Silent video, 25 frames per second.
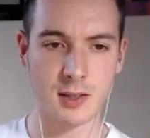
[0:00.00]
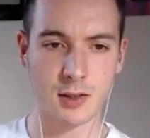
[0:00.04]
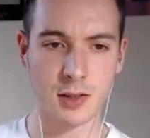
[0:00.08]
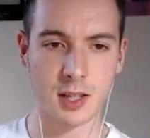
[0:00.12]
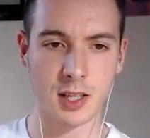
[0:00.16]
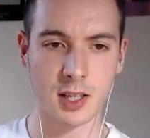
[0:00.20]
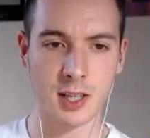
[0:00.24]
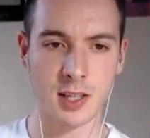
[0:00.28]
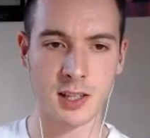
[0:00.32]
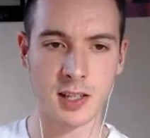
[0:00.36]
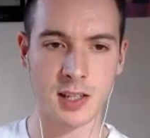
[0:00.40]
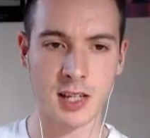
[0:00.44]

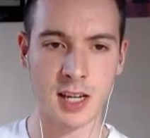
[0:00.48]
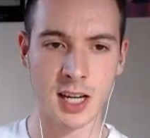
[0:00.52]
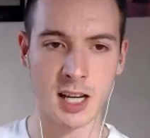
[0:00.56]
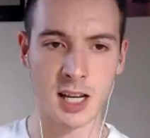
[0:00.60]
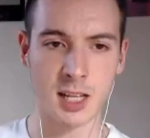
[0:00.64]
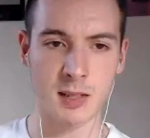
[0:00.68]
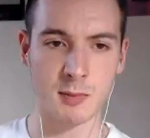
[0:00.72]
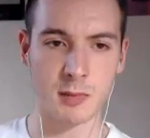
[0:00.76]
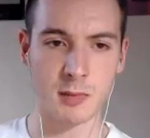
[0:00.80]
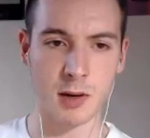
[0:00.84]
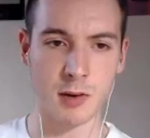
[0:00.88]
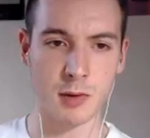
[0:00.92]
Okay, he
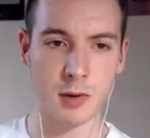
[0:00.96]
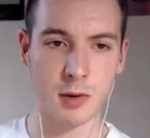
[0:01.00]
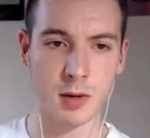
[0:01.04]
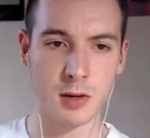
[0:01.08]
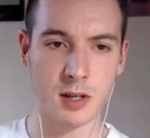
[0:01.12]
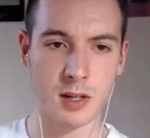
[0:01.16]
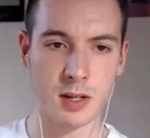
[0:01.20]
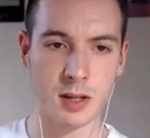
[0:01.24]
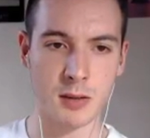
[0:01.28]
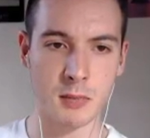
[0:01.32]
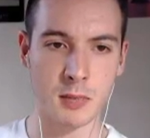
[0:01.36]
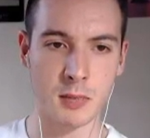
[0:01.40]
attacks my
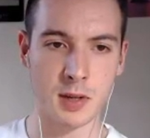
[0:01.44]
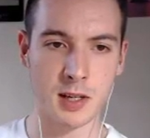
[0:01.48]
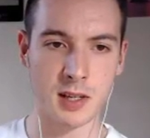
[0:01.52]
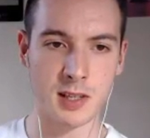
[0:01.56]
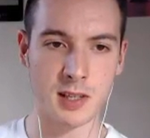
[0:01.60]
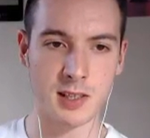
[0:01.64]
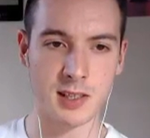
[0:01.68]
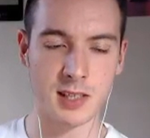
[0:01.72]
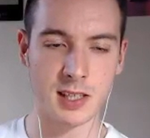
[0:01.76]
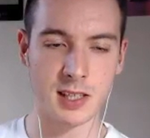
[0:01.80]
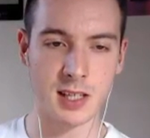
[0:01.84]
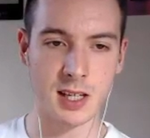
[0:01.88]
rook, that makes
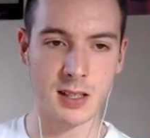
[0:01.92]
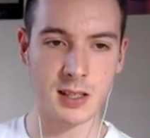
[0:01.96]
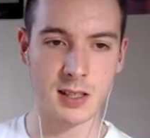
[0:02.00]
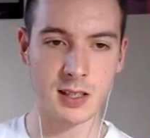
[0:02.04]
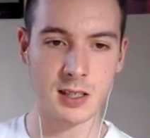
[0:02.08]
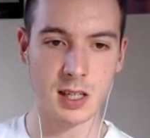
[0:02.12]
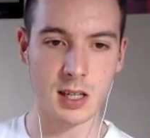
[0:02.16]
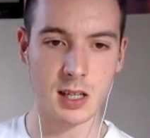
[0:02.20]
sense.